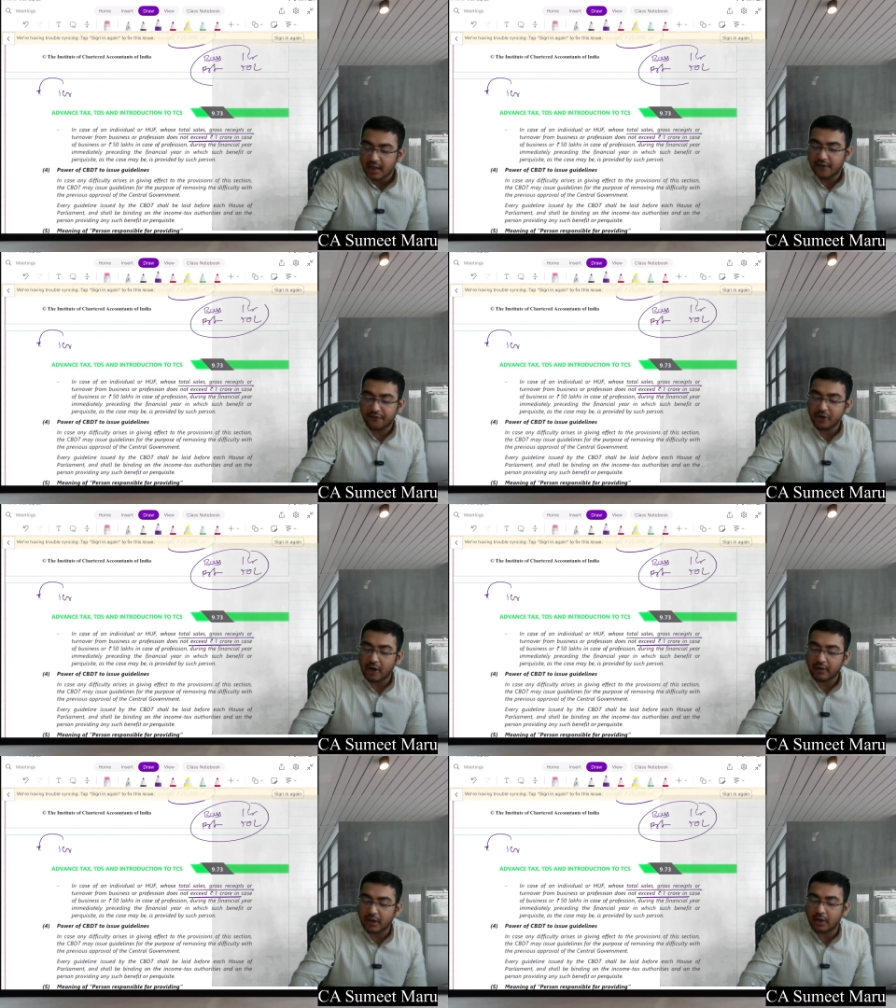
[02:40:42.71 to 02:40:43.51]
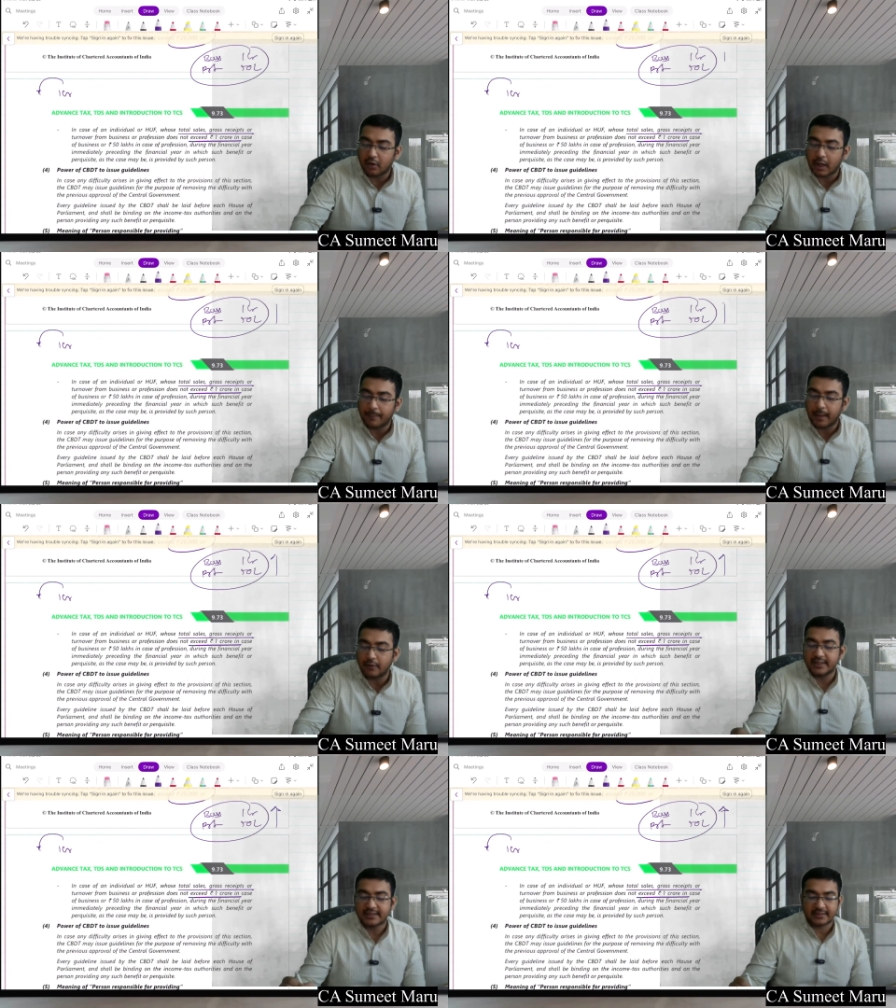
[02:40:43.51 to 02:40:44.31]
If you have turnover
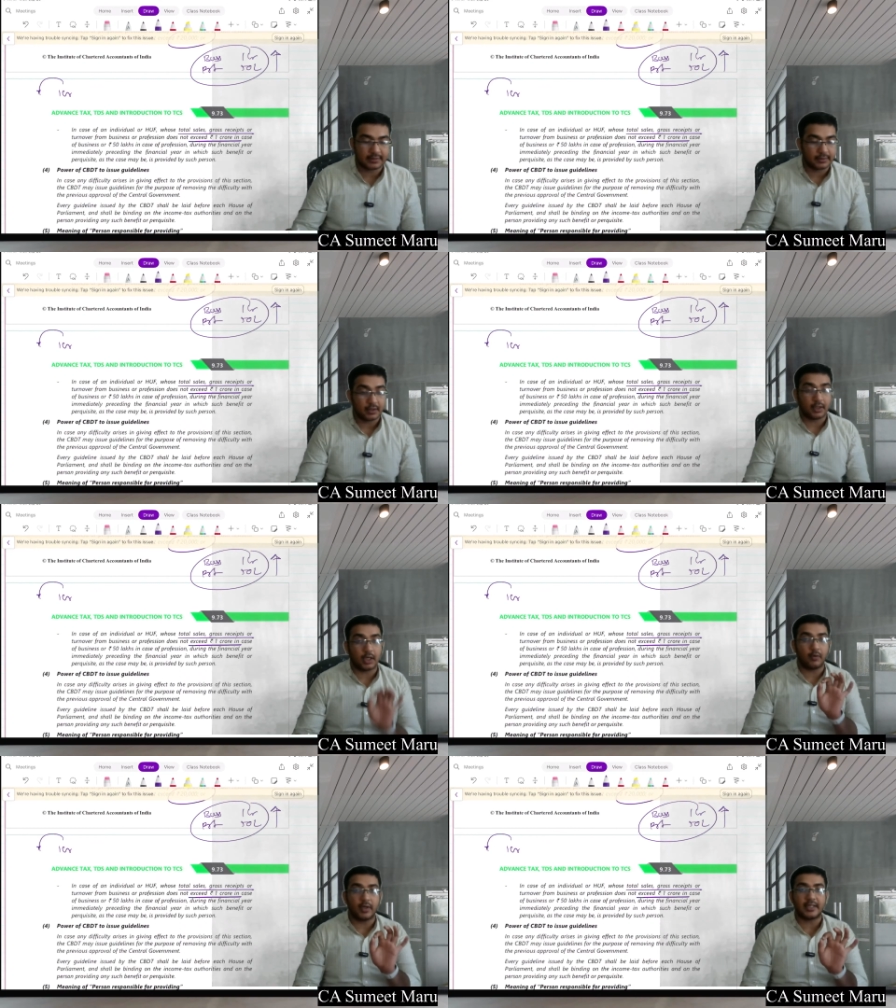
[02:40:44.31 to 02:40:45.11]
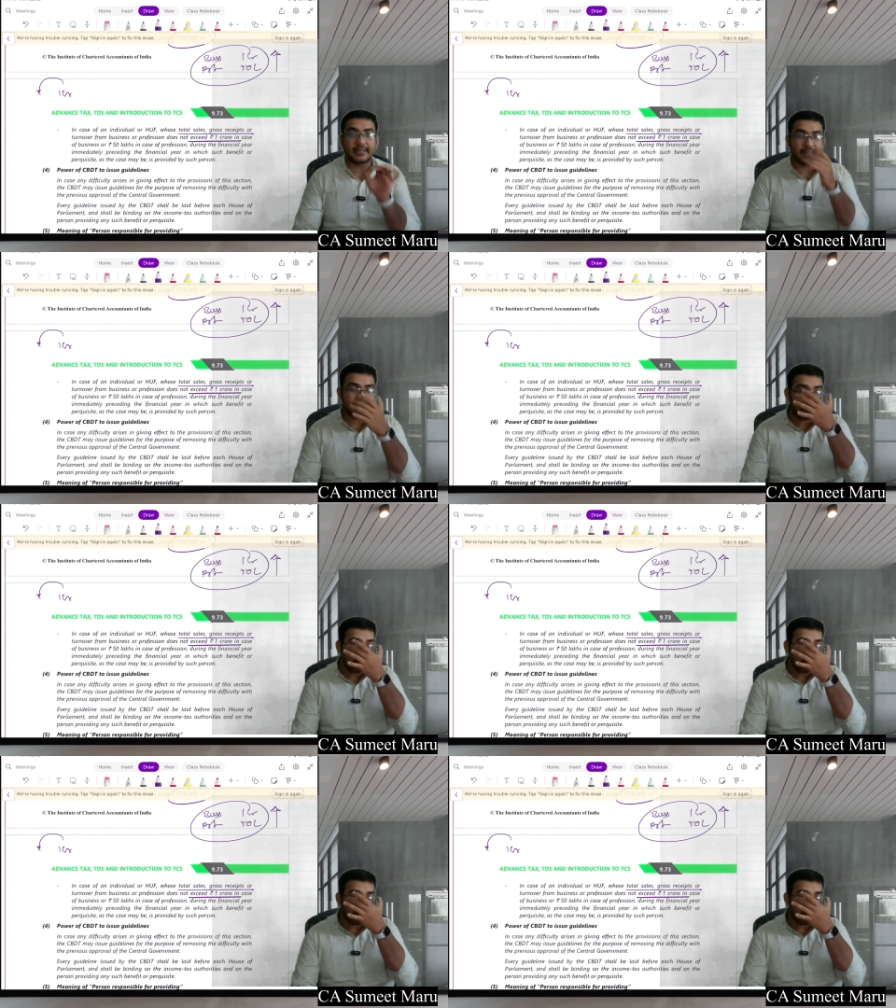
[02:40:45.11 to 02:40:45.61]
above this turnover, they are saying,